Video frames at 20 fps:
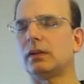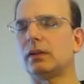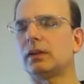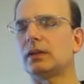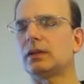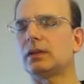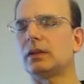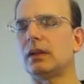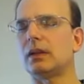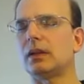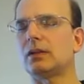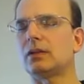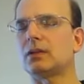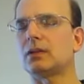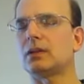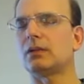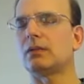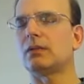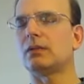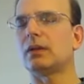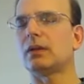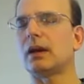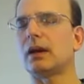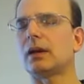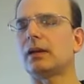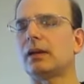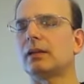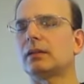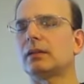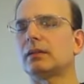into the energy of
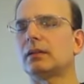that.